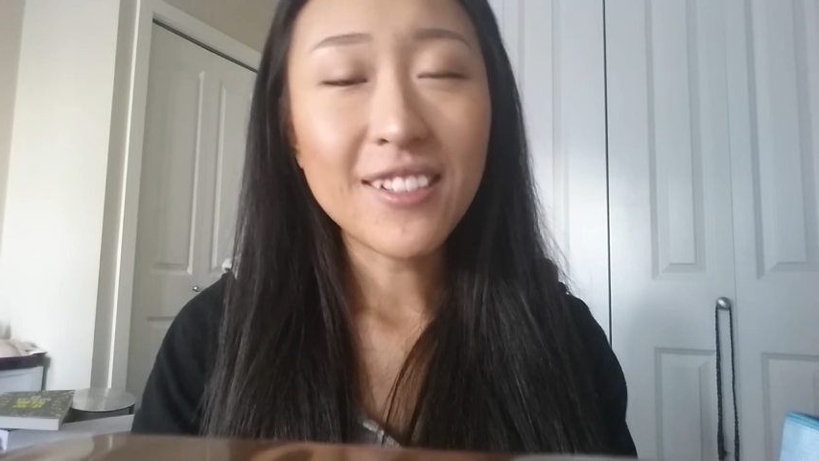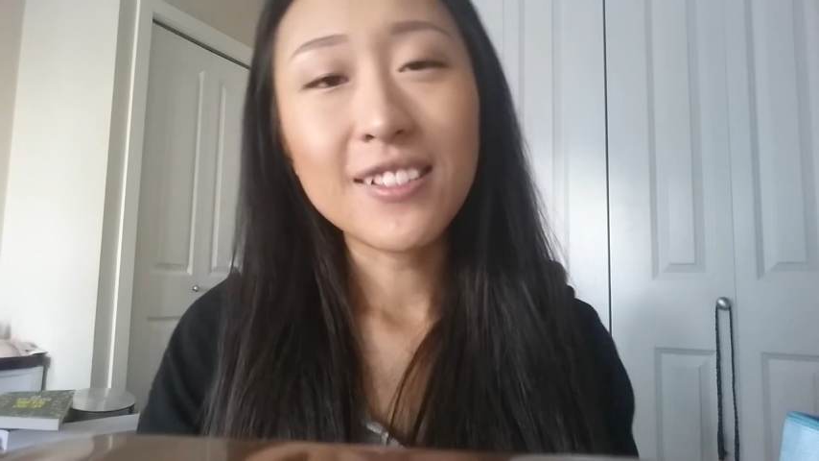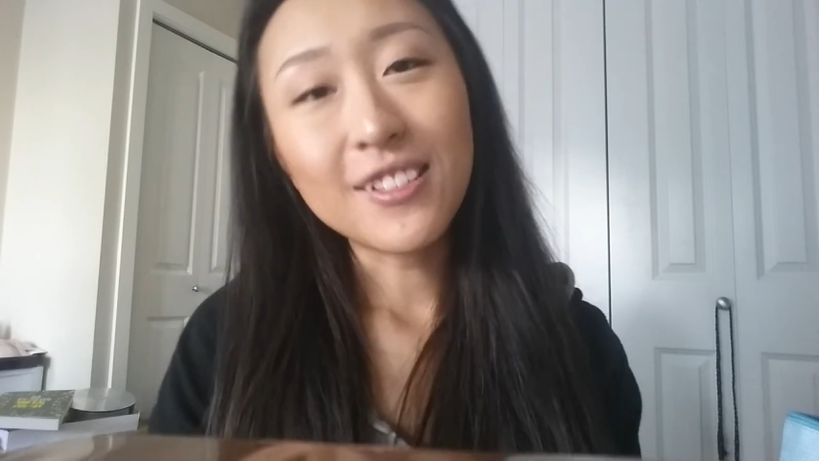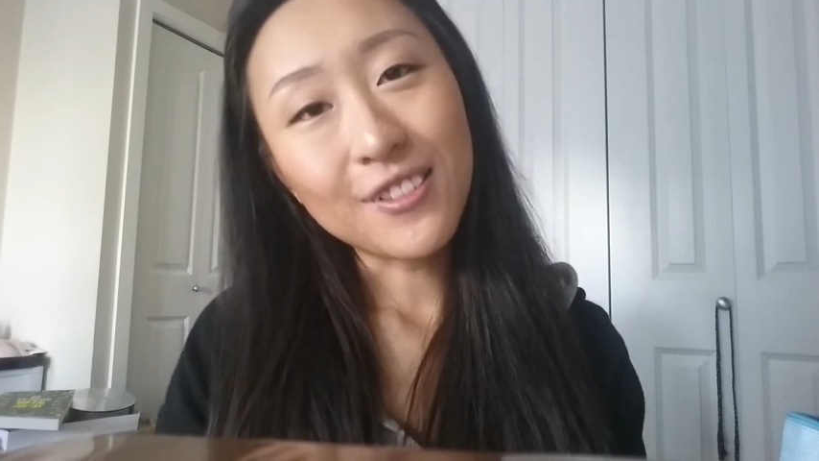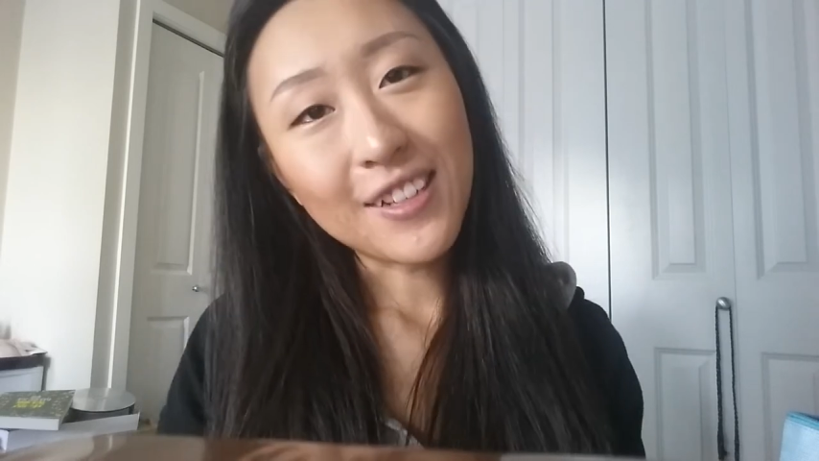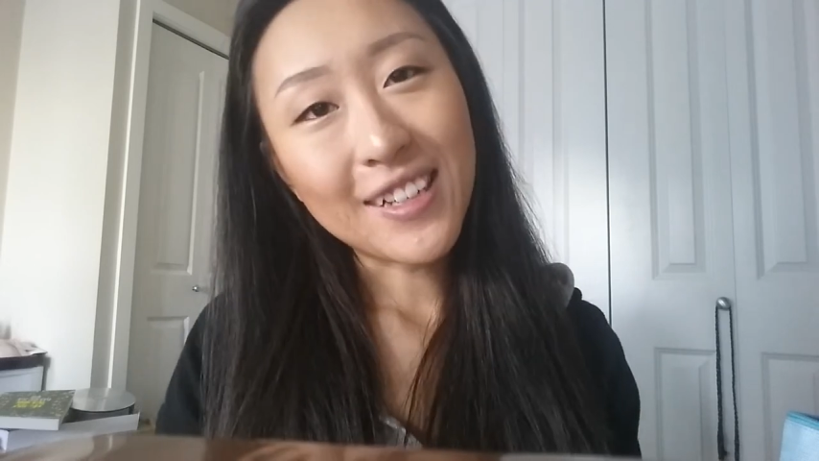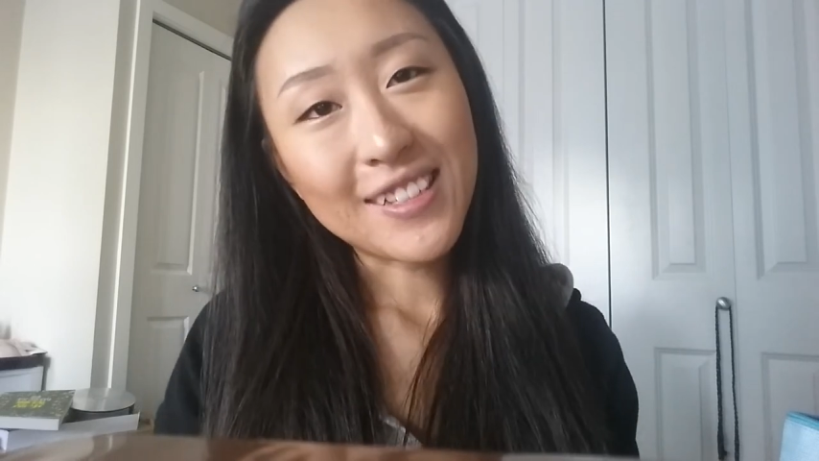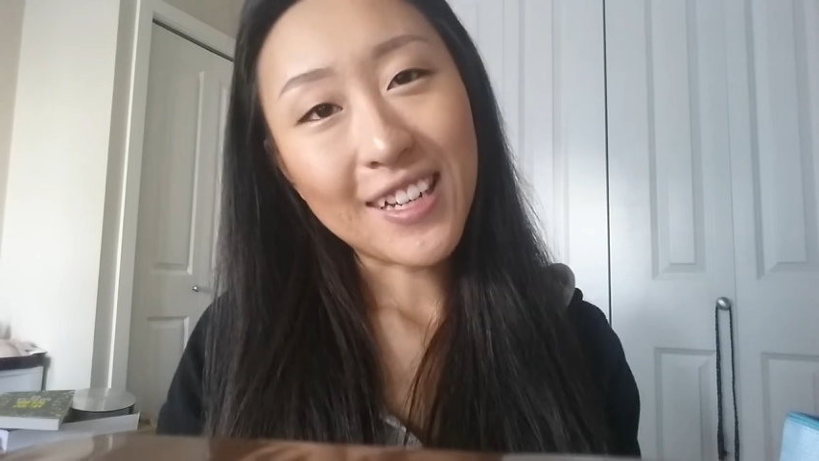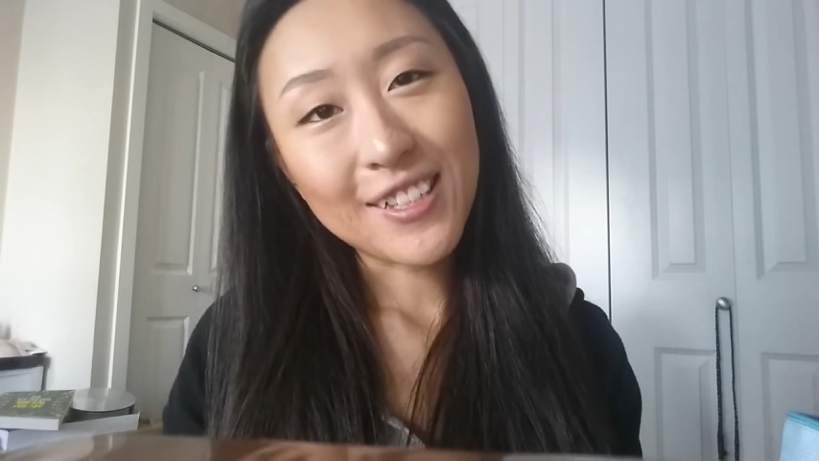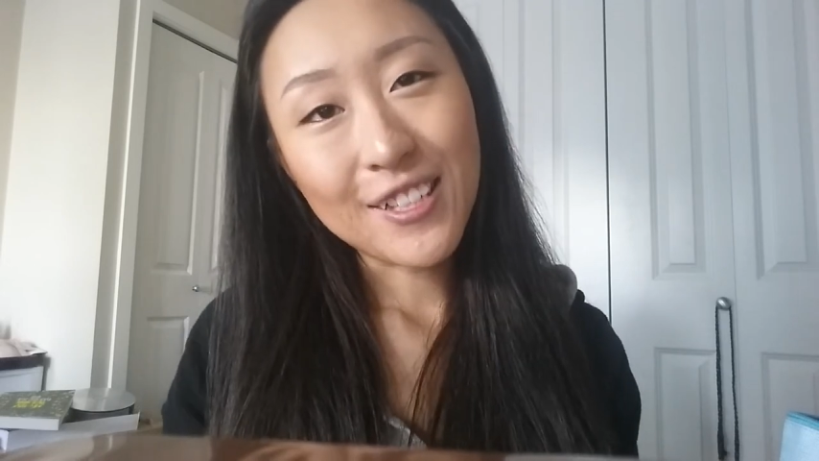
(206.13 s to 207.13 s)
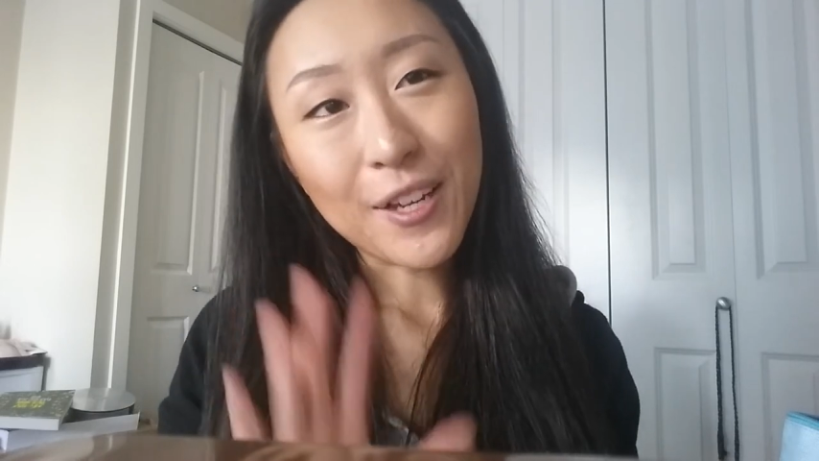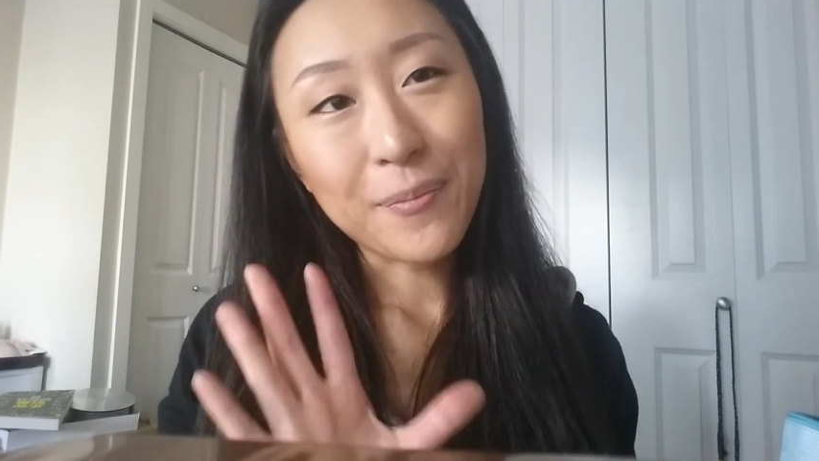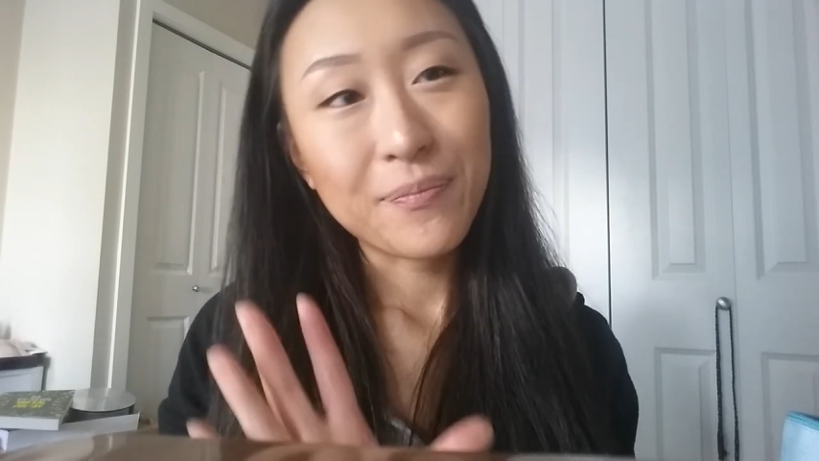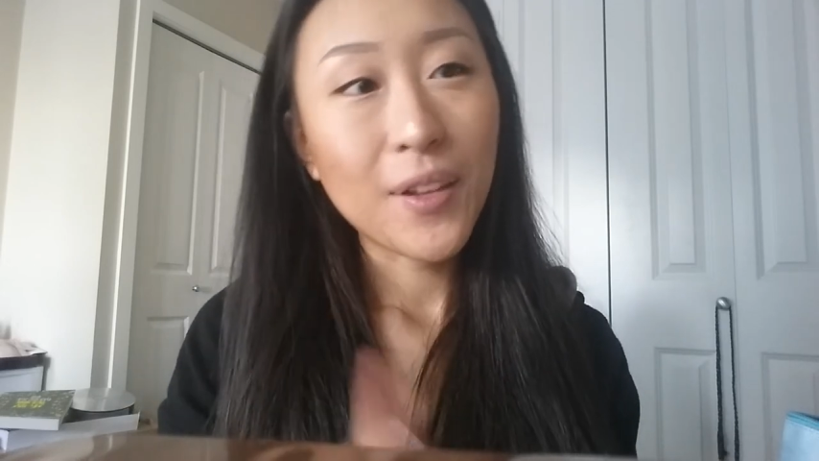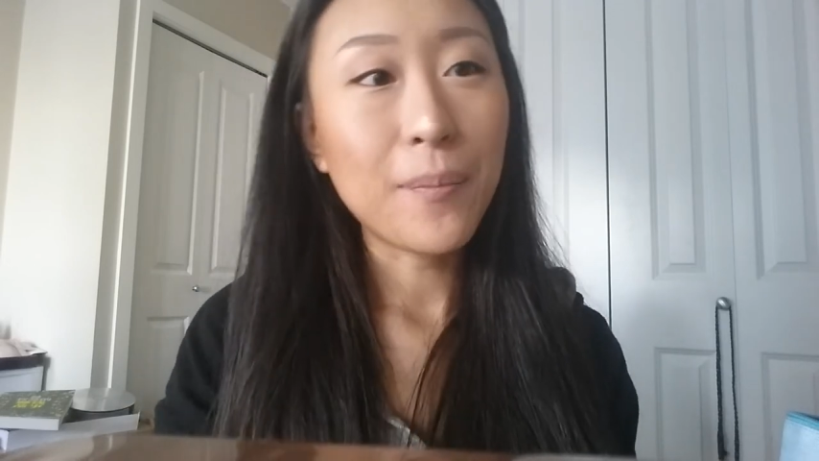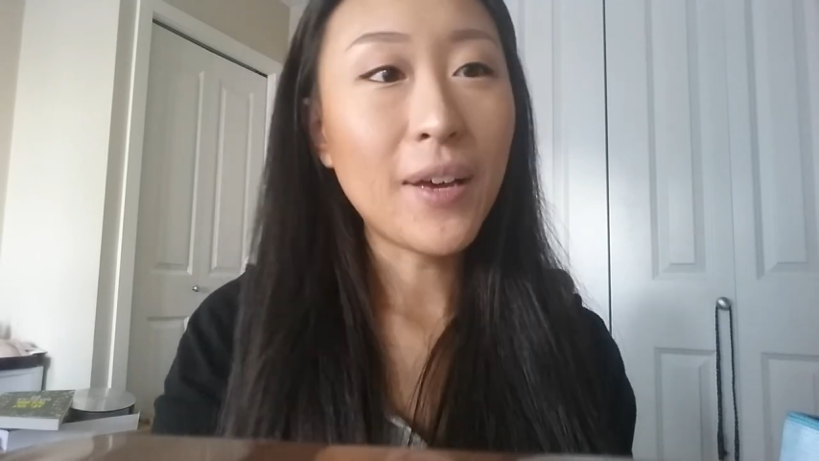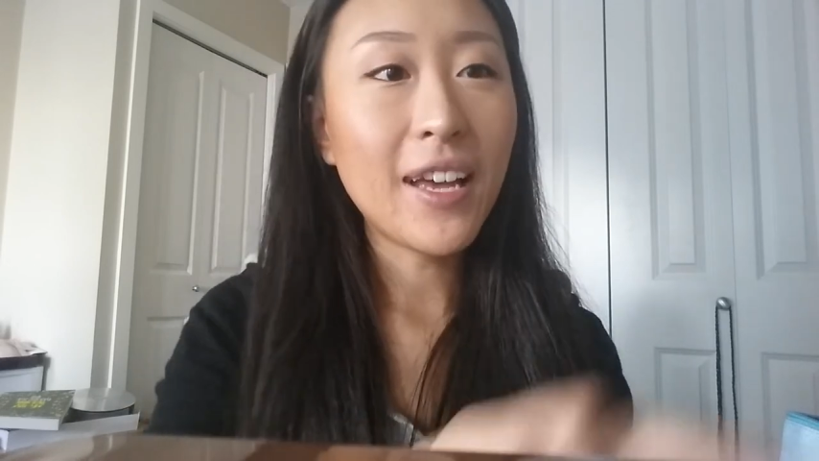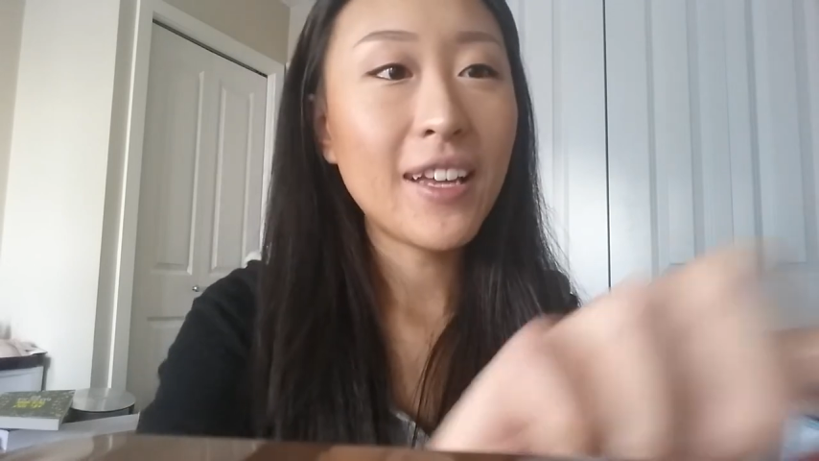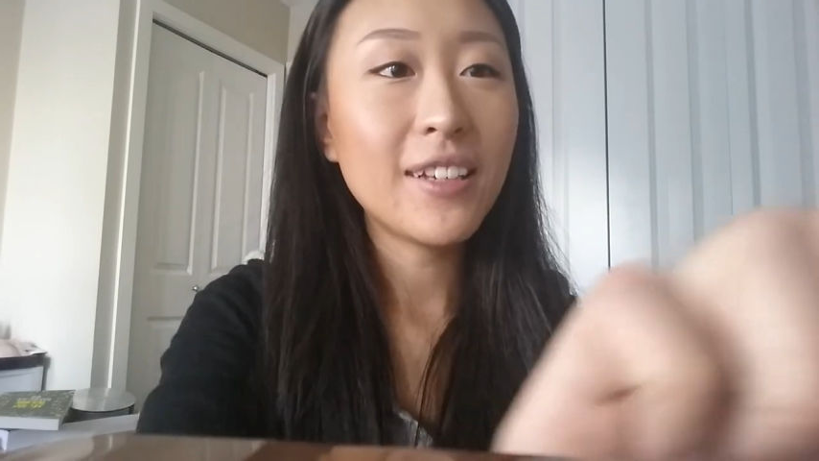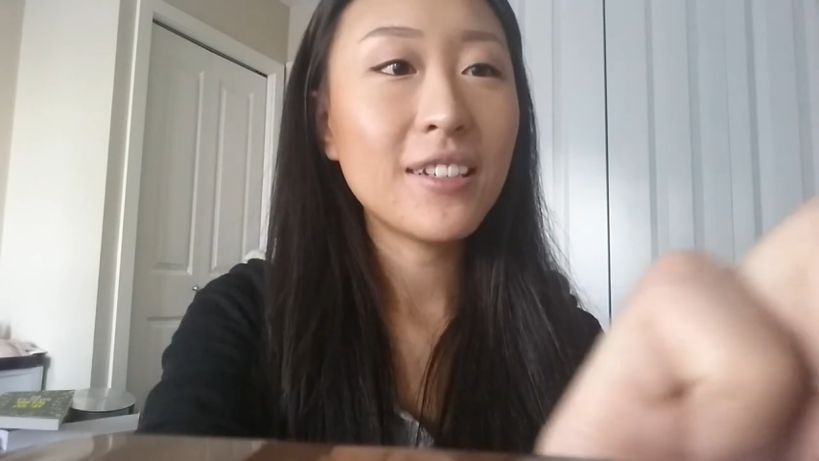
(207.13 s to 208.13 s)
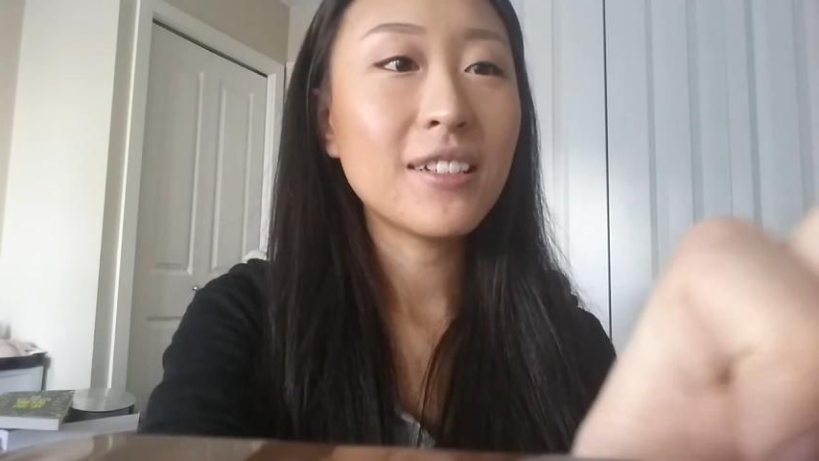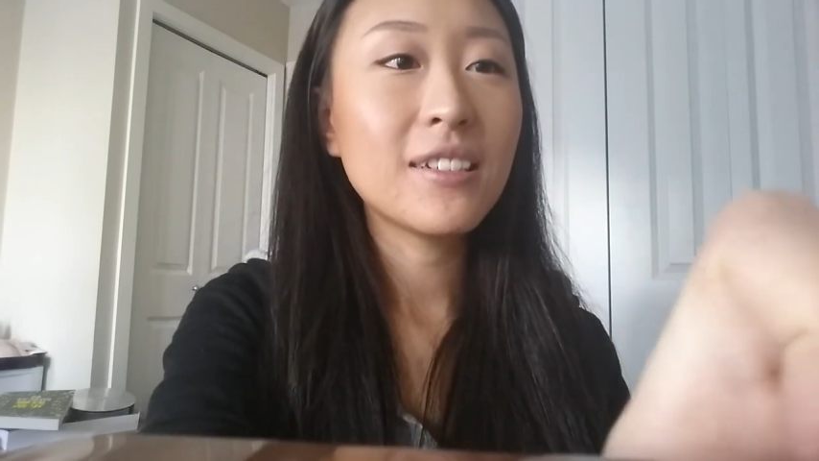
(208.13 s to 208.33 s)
I'll see you guys next time. Bye.